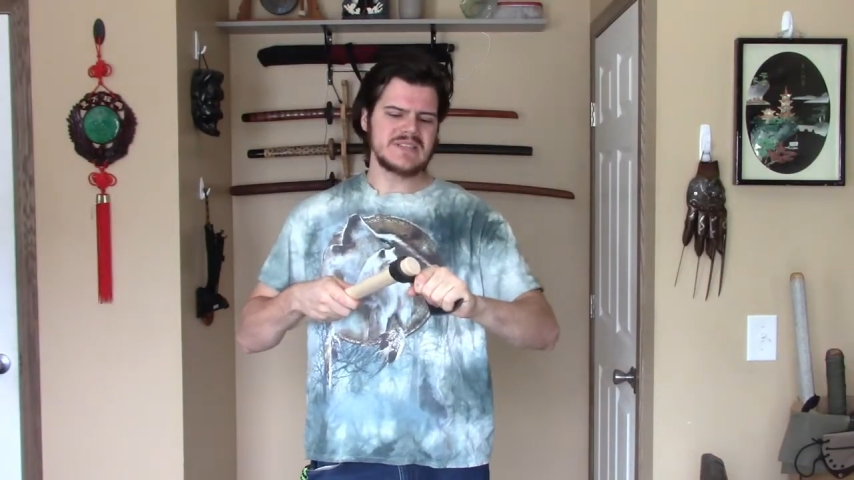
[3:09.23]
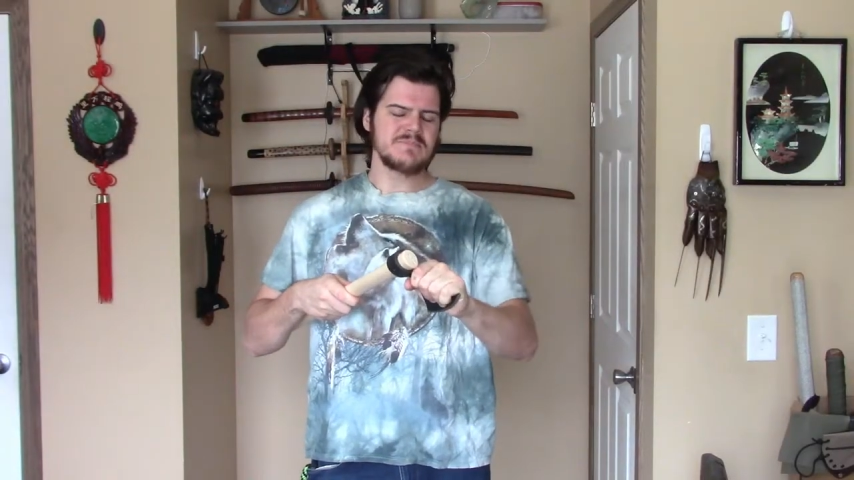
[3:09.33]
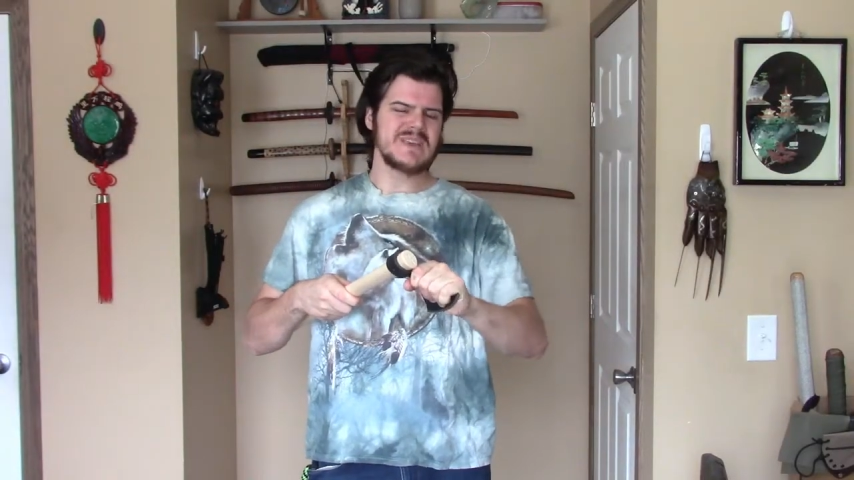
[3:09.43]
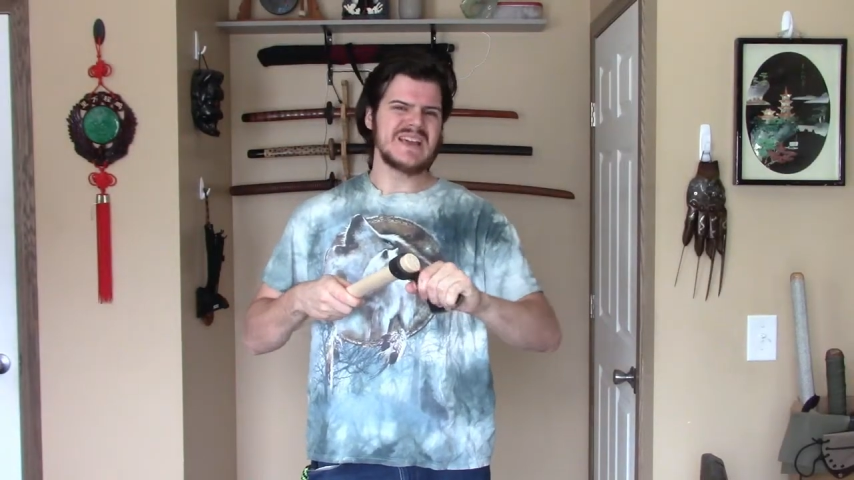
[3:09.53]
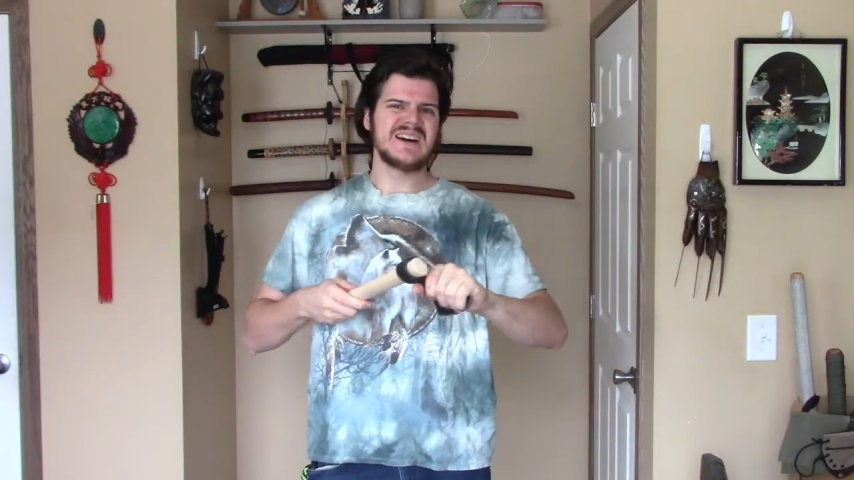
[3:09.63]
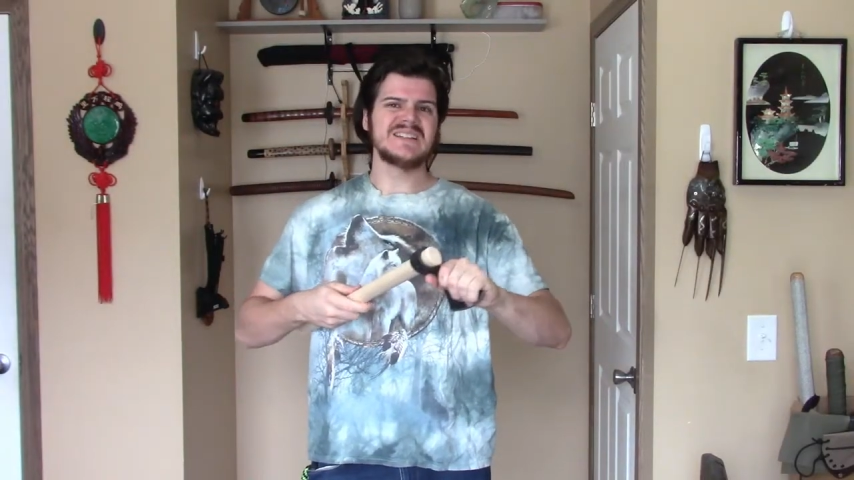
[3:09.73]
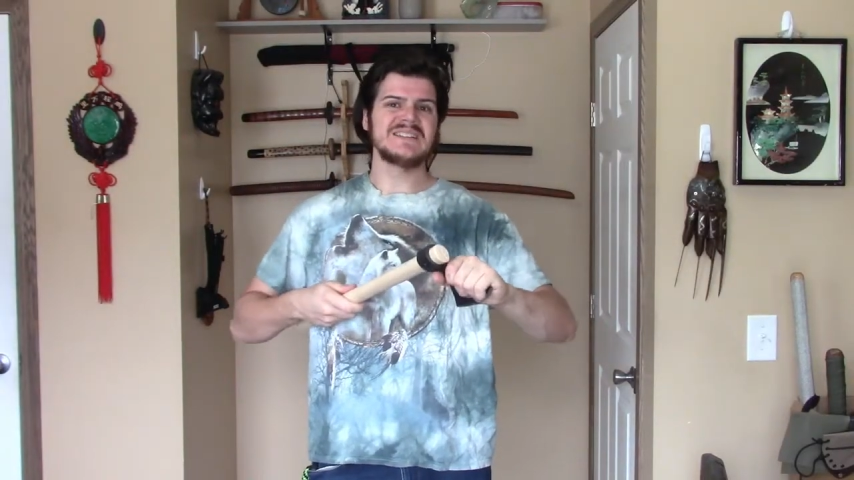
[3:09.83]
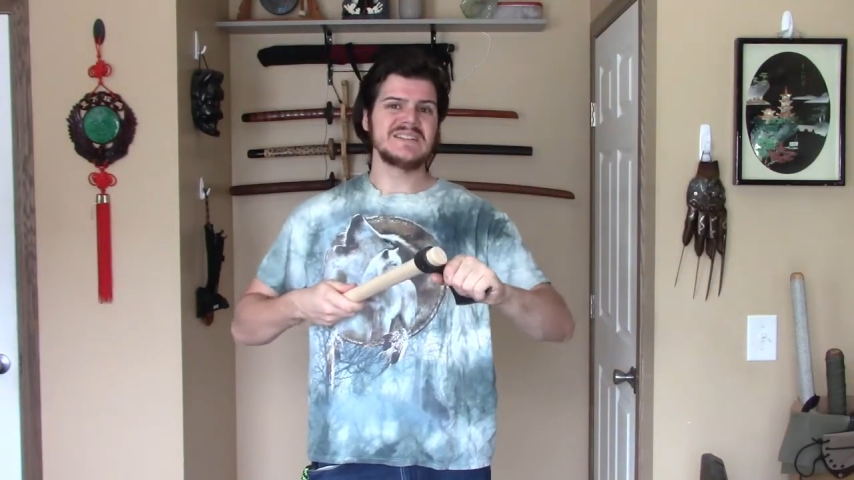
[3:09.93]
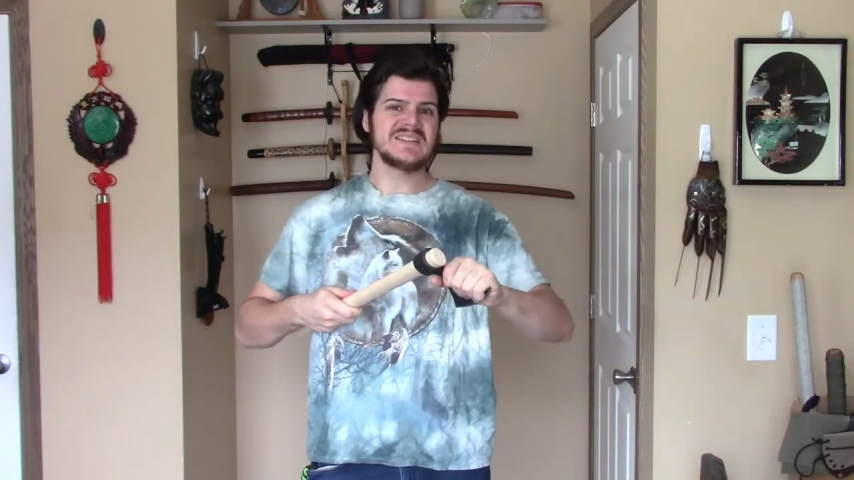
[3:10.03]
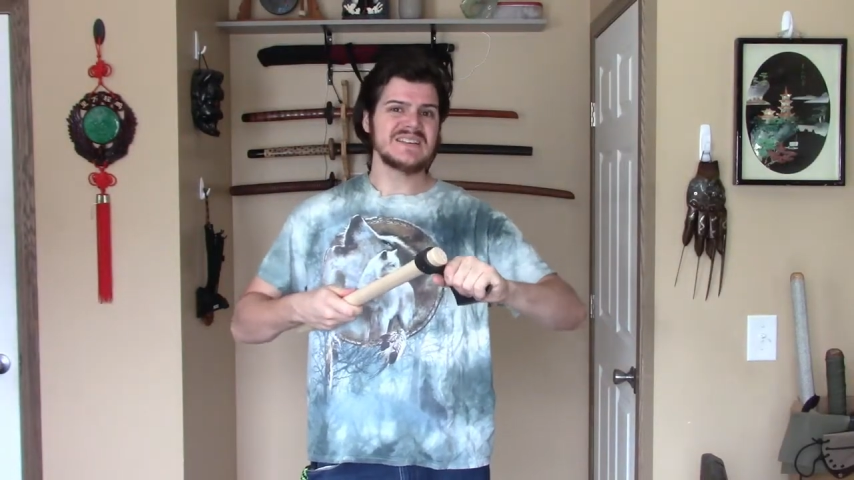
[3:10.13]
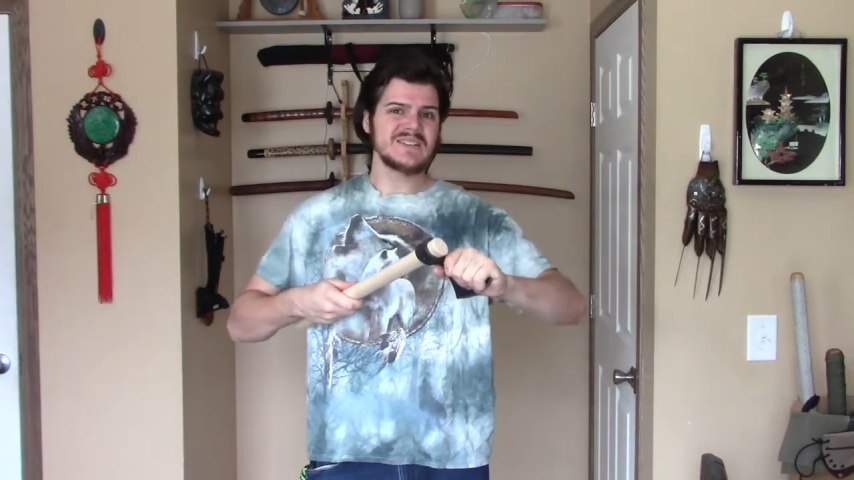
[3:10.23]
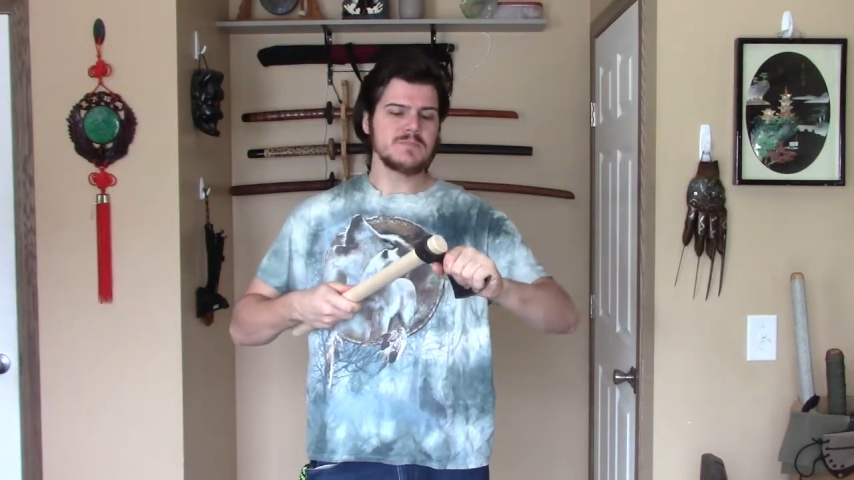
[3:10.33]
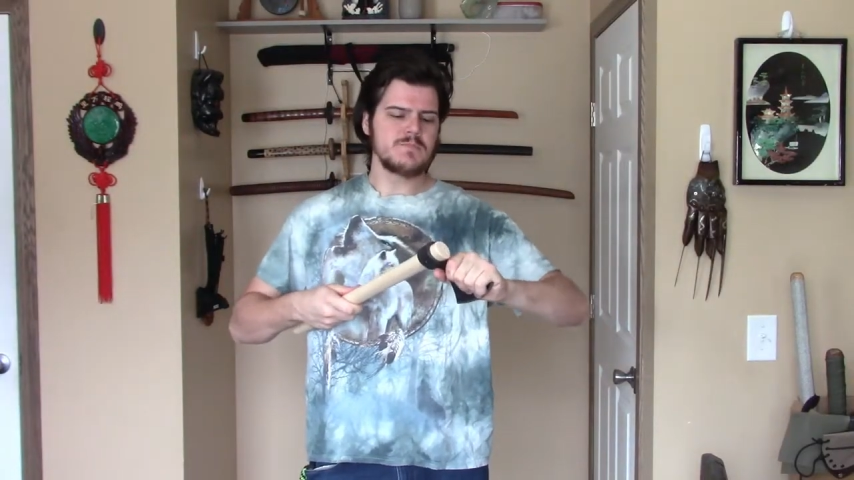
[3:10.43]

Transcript: to be a little